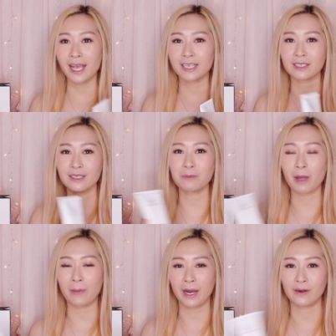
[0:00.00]
Actually,
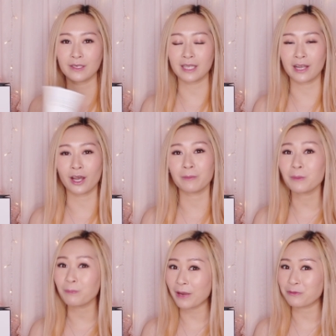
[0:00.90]
my parents are
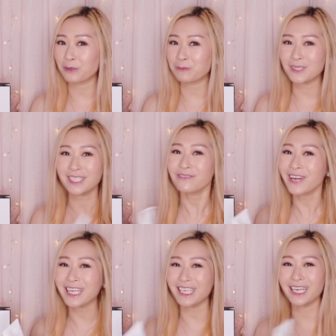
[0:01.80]
coming back from Denmark